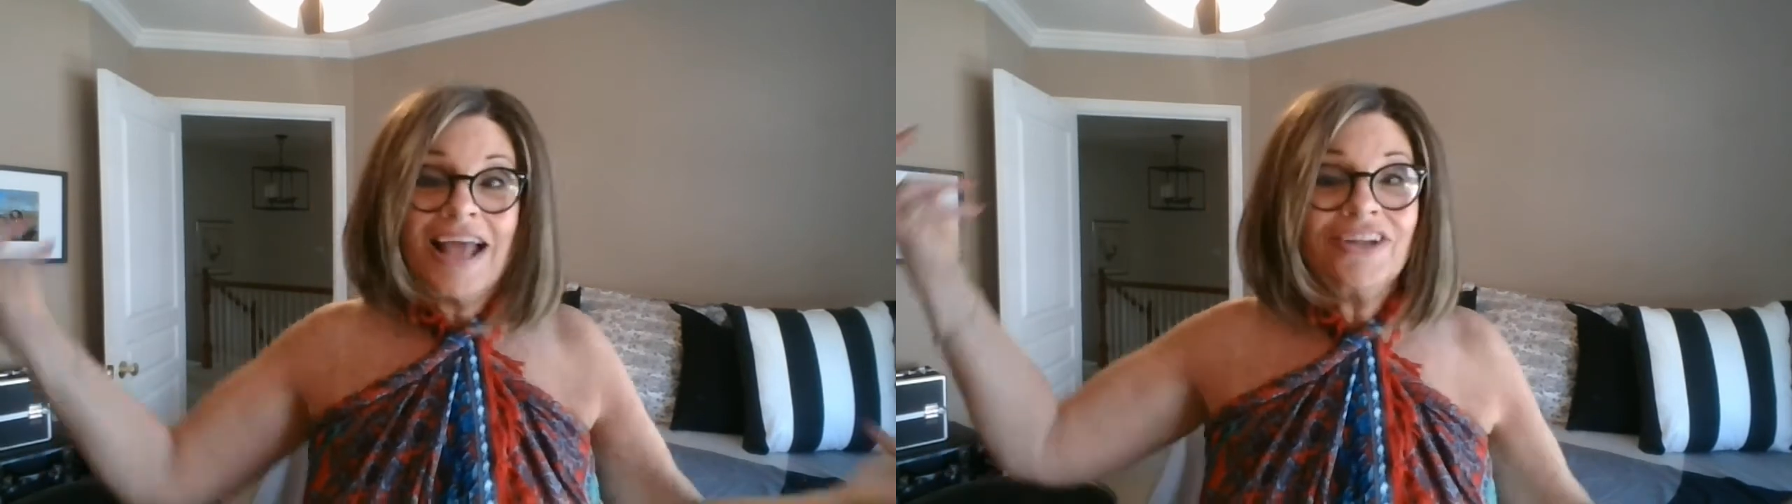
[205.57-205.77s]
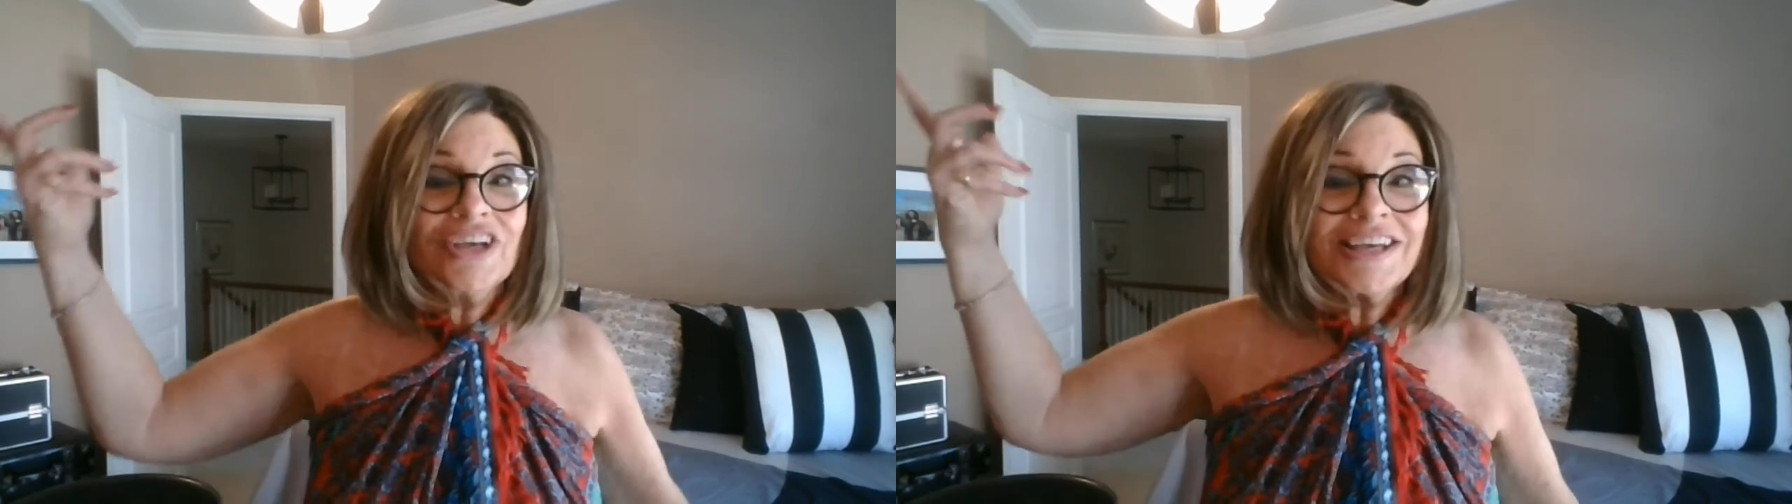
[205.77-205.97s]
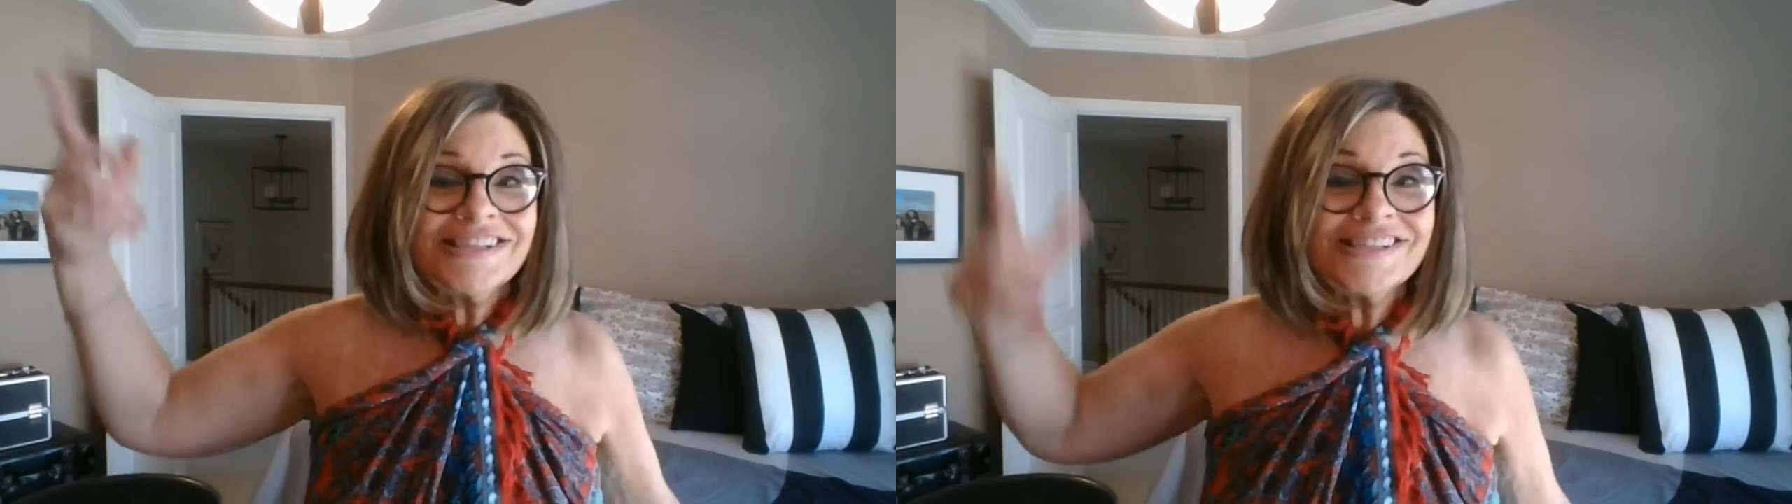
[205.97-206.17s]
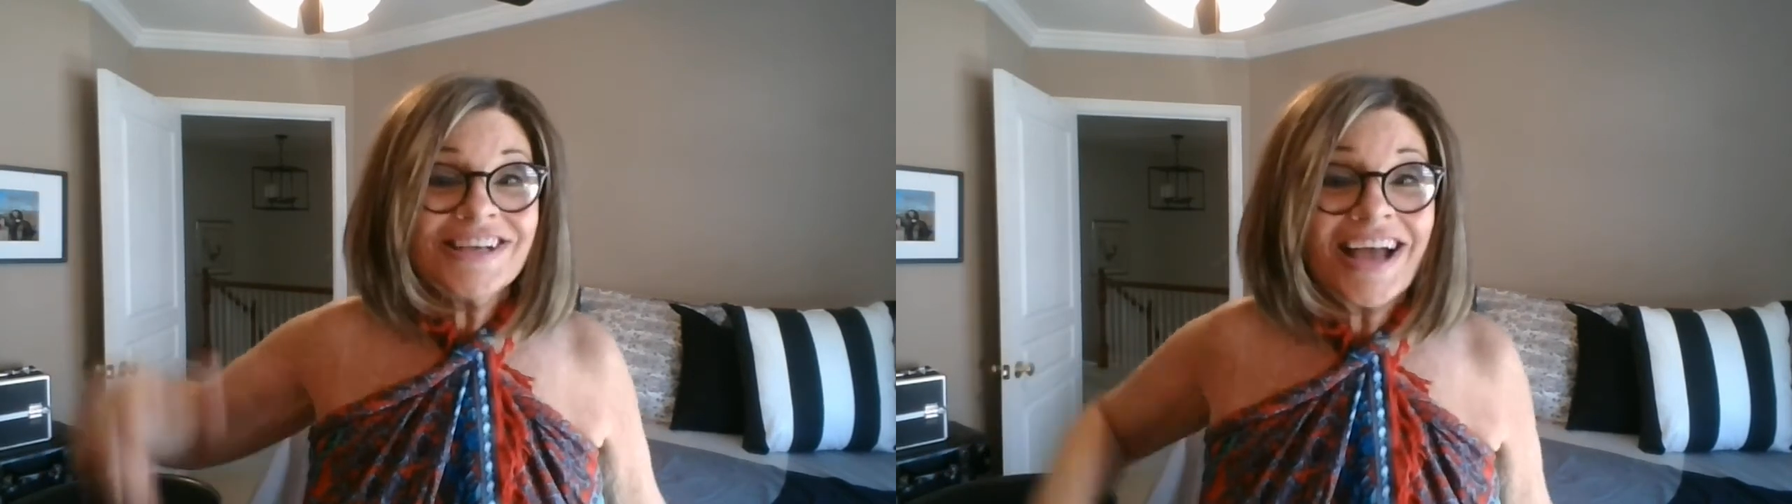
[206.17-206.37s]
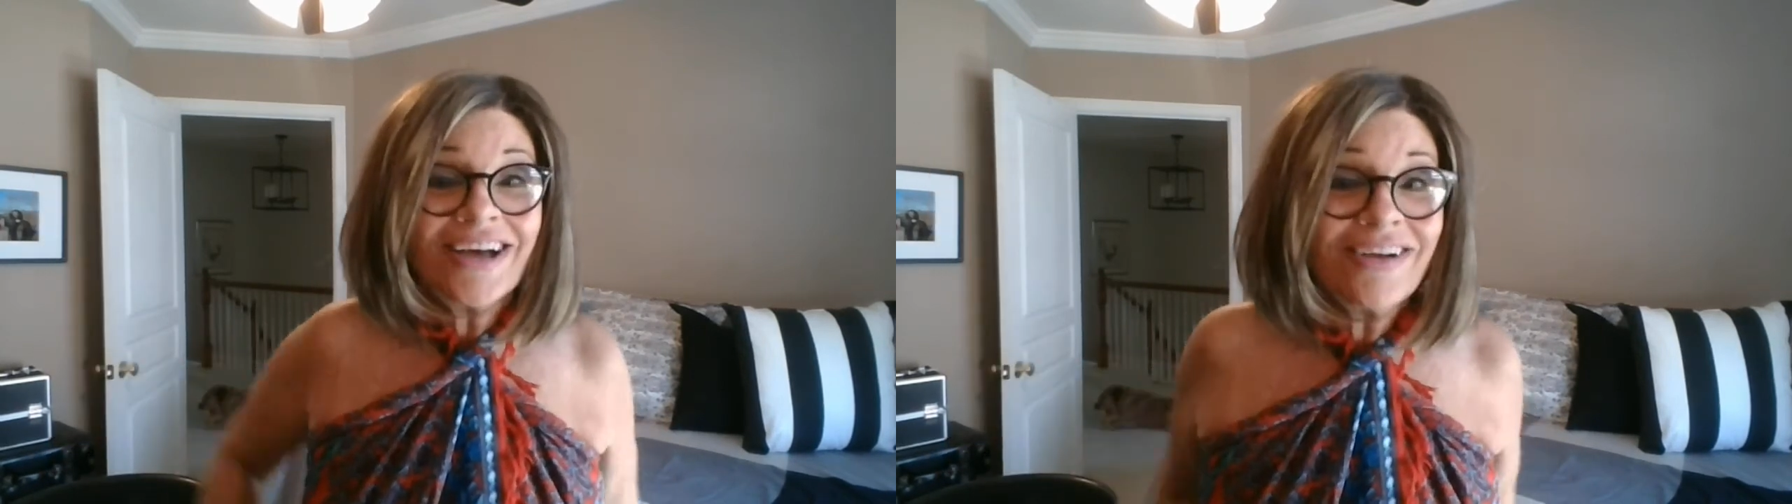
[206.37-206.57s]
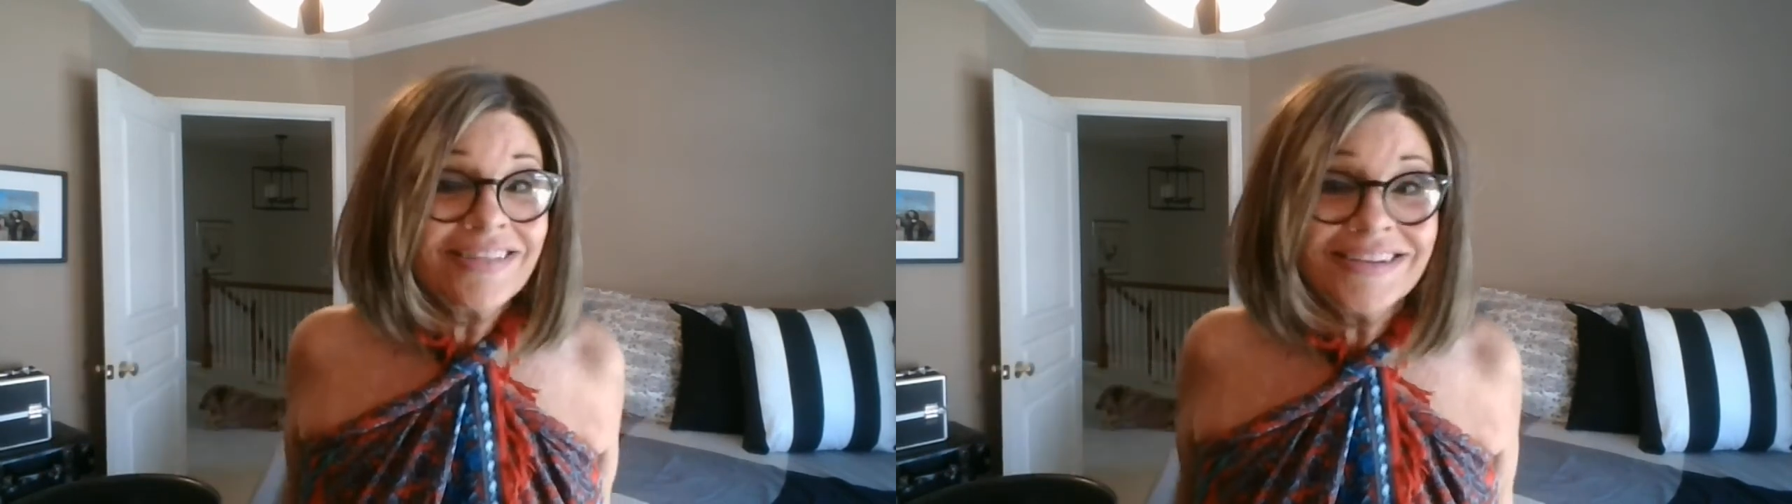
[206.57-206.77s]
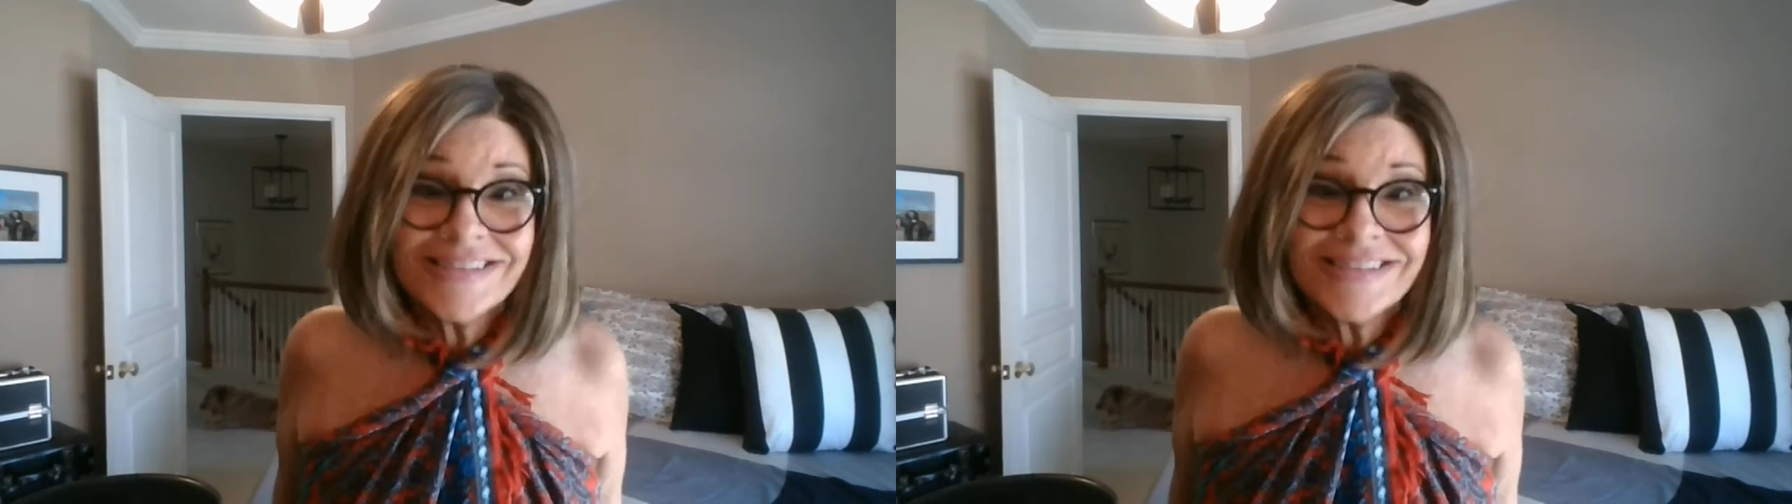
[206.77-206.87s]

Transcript: and you can sit out on the